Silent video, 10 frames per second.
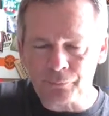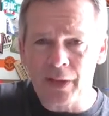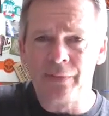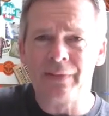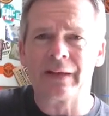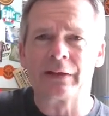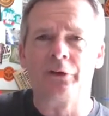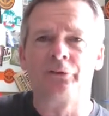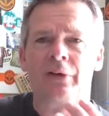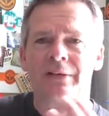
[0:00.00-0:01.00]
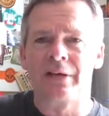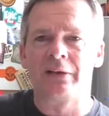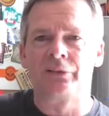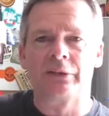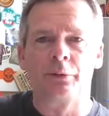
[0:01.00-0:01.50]
And then that goes
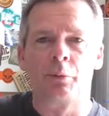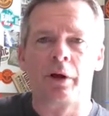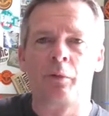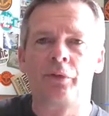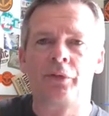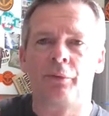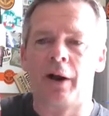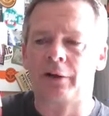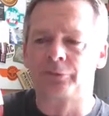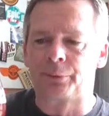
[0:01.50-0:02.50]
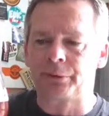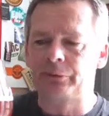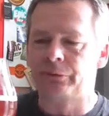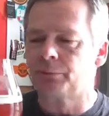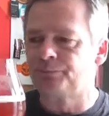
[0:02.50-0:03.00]
fantastically well with the
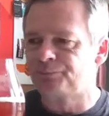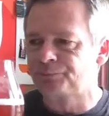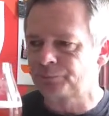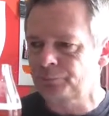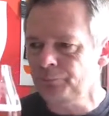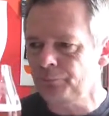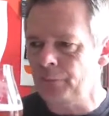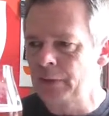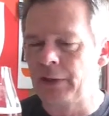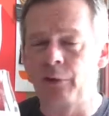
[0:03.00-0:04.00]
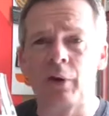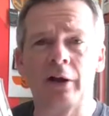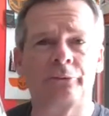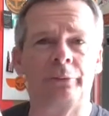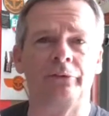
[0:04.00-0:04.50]
raspberries. You know,
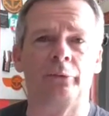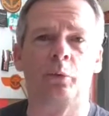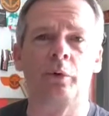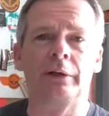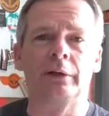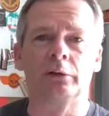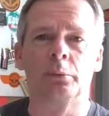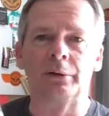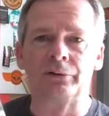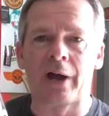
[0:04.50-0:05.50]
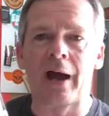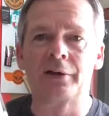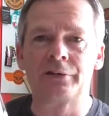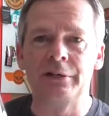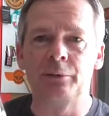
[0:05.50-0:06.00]
raspberries are already a little bit
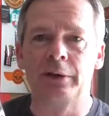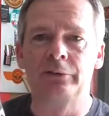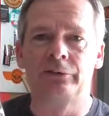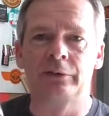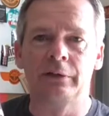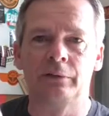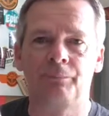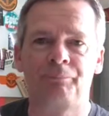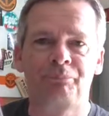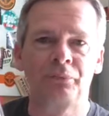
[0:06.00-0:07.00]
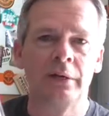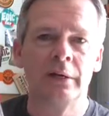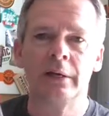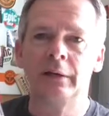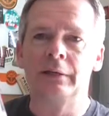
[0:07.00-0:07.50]
tart anyway, so you're
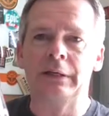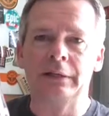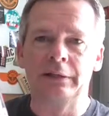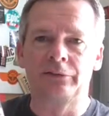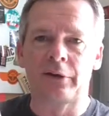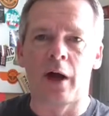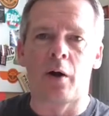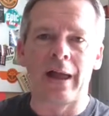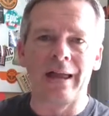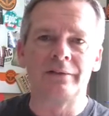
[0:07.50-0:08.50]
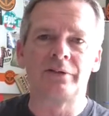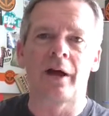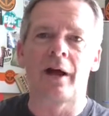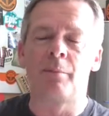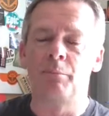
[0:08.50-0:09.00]
getting sour and
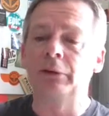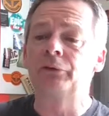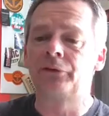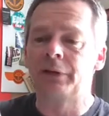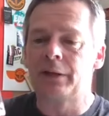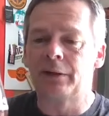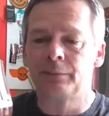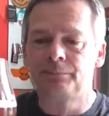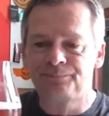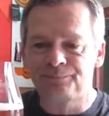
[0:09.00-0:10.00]
tart mixed together.